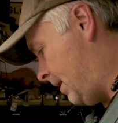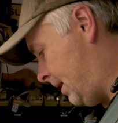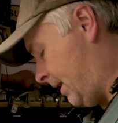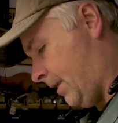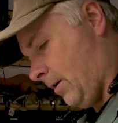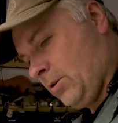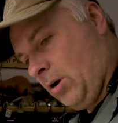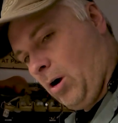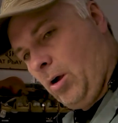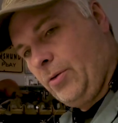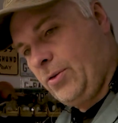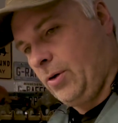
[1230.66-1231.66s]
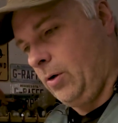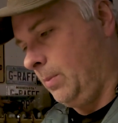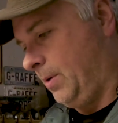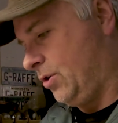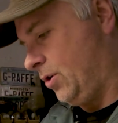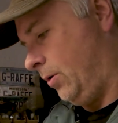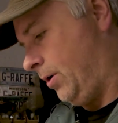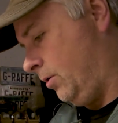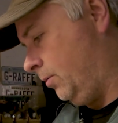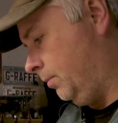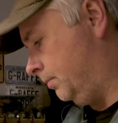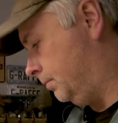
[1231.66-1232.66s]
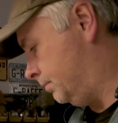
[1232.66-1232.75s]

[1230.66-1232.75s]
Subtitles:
And there's also, let me show you,